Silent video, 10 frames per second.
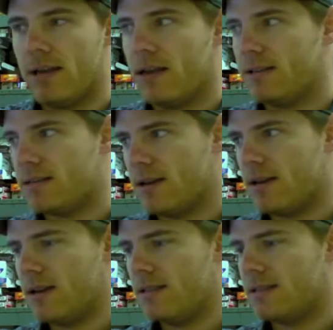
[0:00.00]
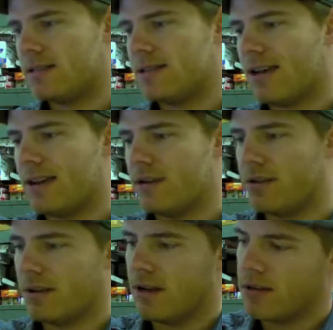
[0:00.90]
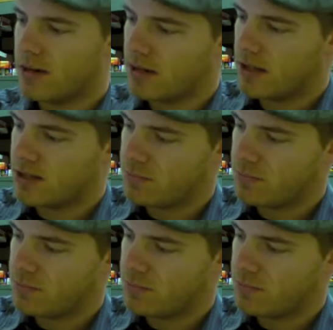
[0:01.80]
It's uh, the slider, the clutch